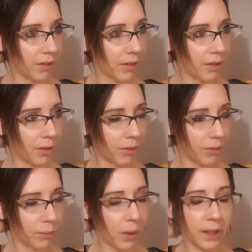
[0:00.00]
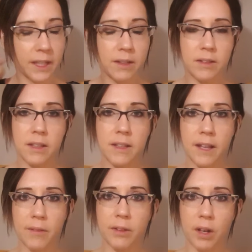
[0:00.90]
you know, working in
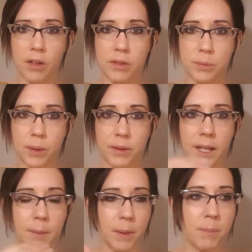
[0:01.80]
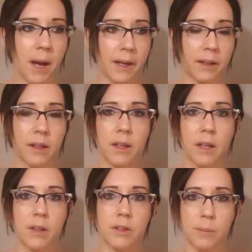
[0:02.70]
that regard as well, getting me back
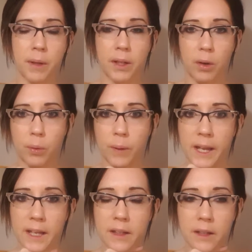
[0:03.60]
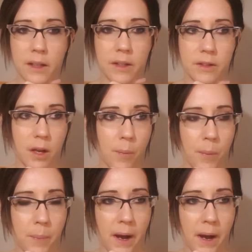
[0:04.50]
to my goal weight. So I'm